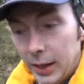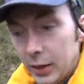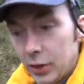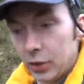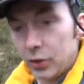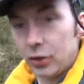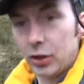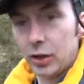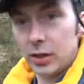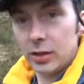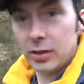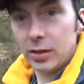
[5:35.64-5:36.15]

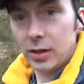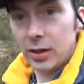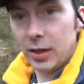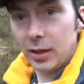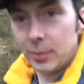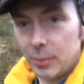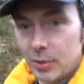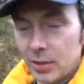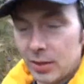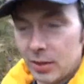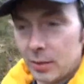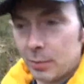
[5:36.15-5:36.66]
energy,
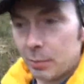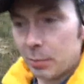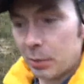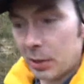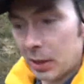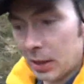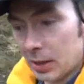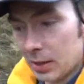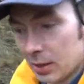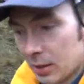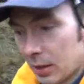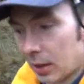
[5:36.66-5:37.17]
time, and
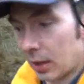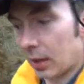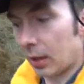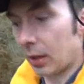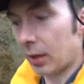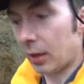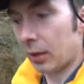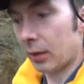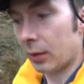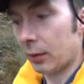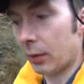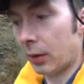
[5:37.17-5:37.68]
space,
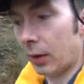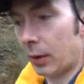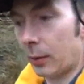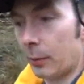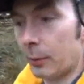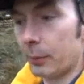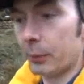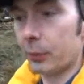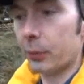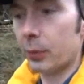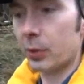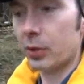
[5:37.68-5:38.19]

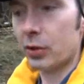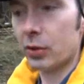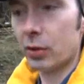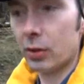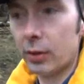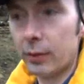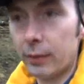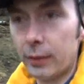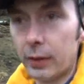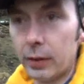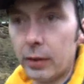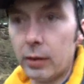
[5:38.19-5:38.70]
um, which
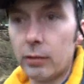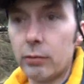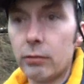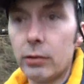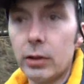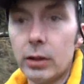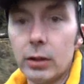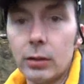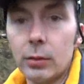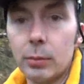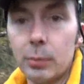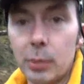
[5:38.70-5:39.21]
are a very
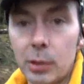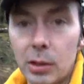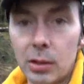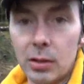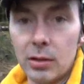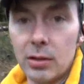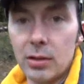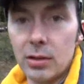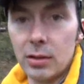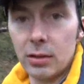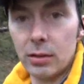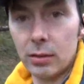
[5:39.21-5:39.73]
real
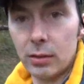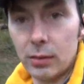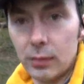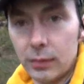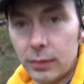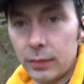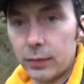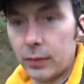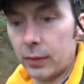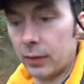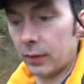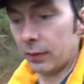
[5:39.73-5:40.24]
part
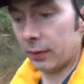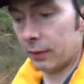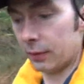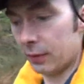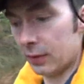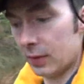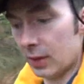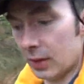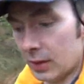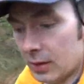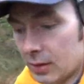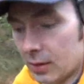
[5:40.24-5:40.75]
of
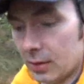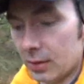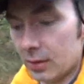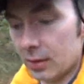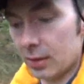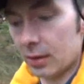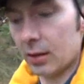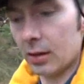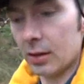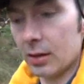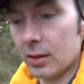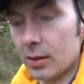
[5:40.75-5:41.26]
physics and
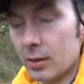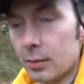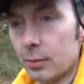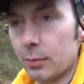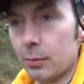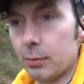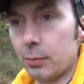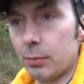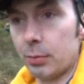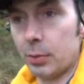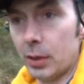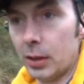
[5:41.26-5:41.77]

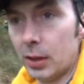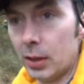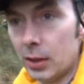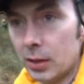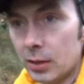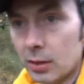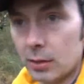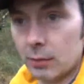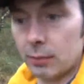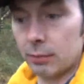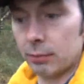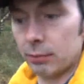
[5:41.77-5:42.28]
science, but
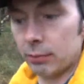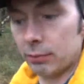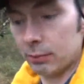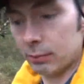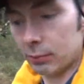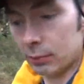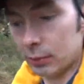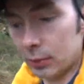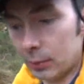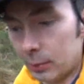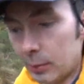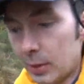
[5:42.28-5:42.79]
he
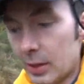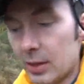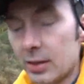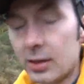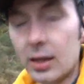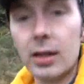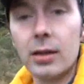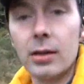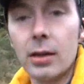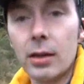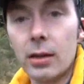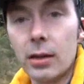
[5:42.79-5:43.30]
will
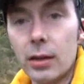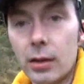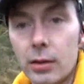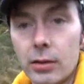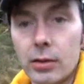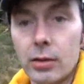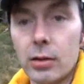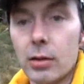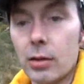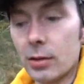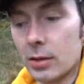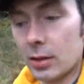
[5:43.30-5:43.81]
maintain that
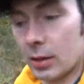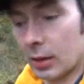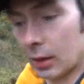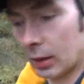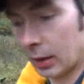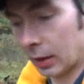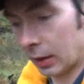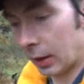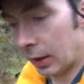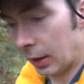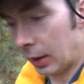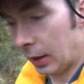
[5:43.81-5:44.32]
they are not.
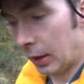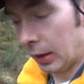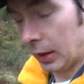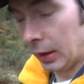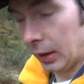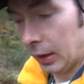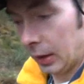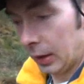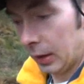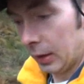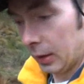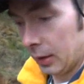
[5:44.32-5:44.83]

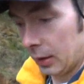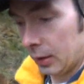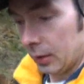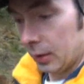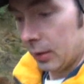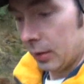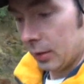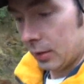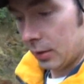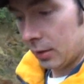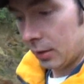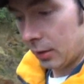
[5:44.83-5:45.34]

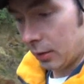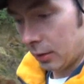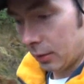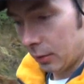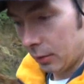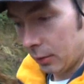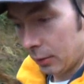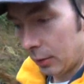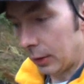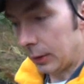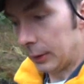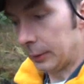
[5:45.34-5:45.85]

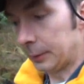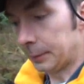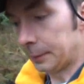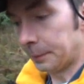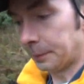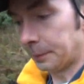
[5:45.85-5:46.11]
So,